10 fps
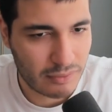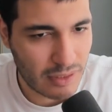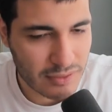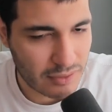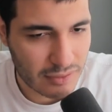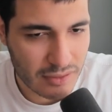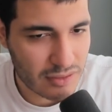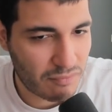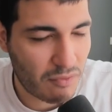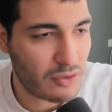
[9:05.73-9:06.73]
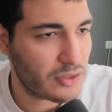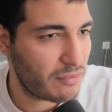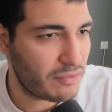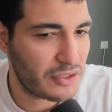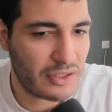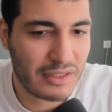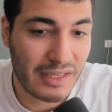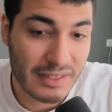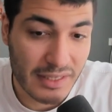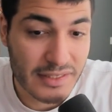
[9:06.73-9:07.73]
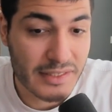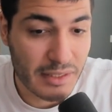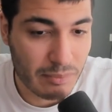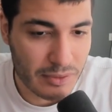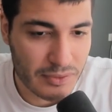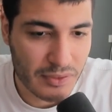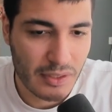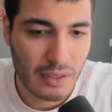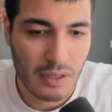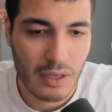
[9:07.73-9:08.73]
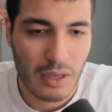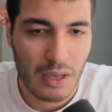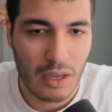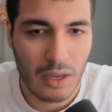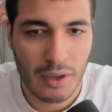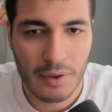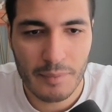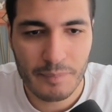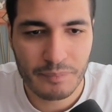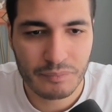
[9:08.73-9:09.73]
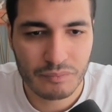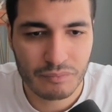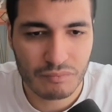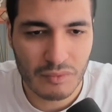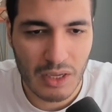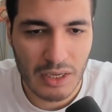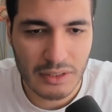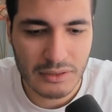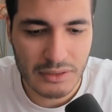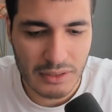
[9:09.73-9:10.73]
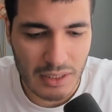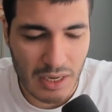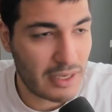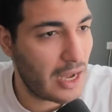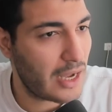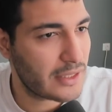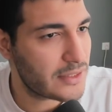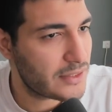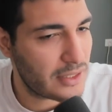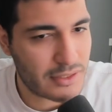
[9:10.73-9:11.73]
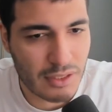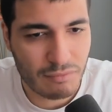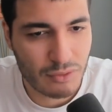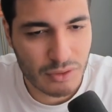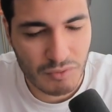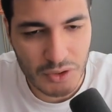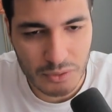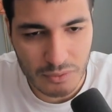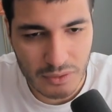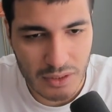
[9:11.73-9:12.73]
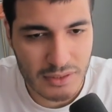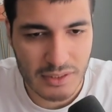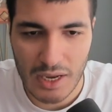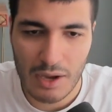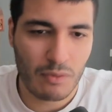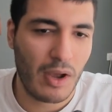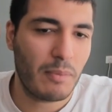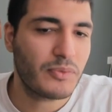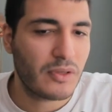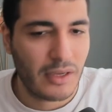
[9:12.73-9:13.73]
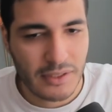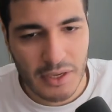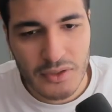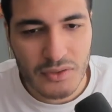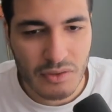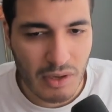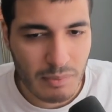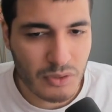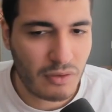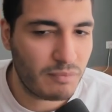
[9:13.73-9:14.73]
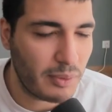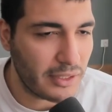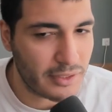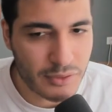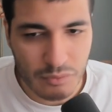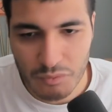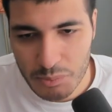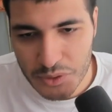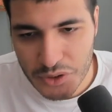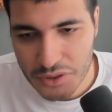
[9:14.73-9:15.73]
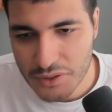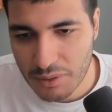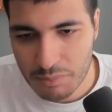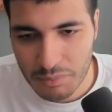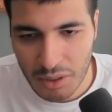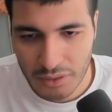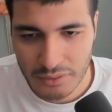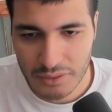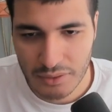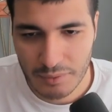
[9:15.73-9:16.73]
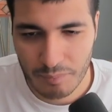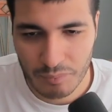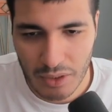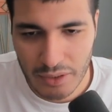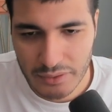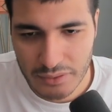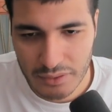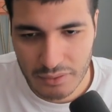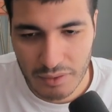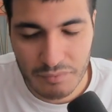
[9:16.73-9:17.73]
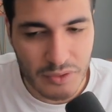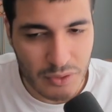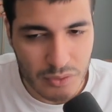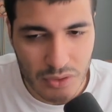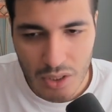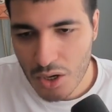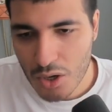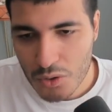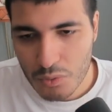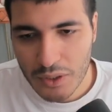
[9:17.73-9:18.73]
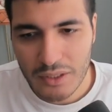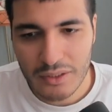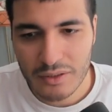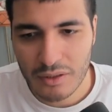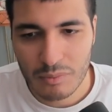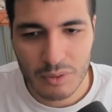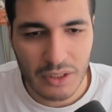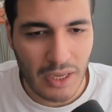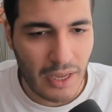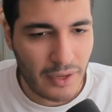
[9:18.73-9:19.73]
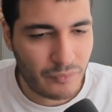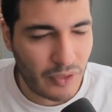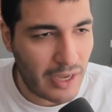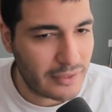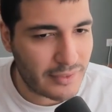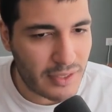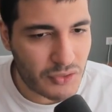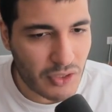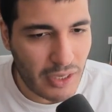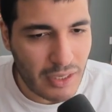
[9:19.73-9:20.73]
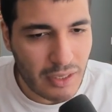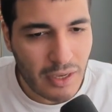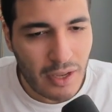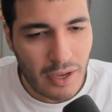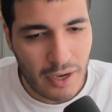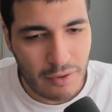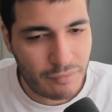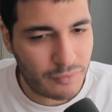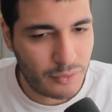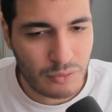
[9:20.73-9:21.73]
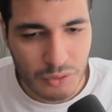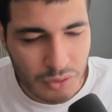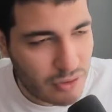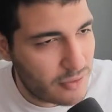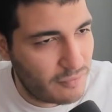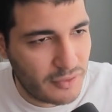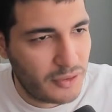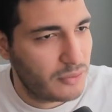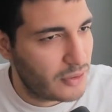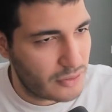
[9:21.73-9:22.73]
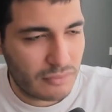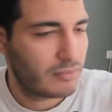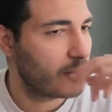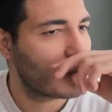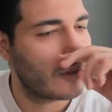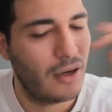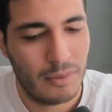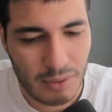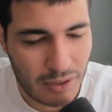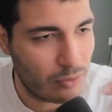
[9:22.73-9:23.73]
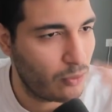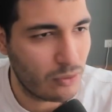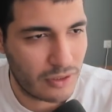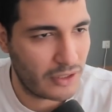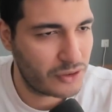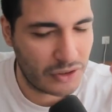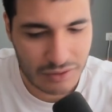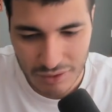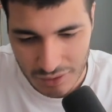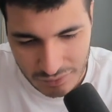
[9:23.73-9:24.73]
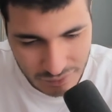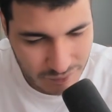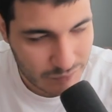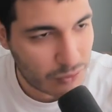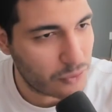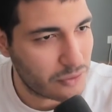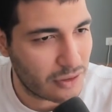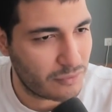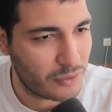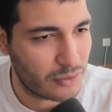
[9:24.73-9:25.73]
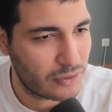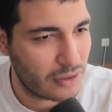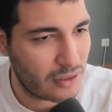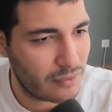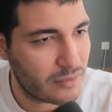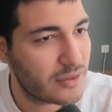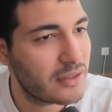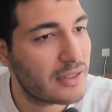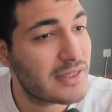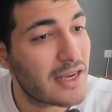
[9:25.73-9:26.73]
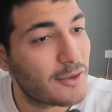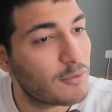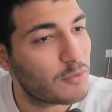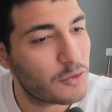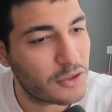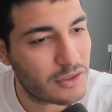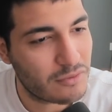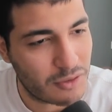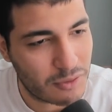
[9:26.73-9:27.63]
That's it. It's a fast, efficient, and it's seamless. Um, and uh, yeah, I guess that's it for this video. That's how apps like Instagram serve billions of images and and um, and, uh, and videos quickly, reliably, and at scale. If you enjoyed this video, just subscribe and all that shit. Yeah, do it if you want. Um, thank you for watching this video.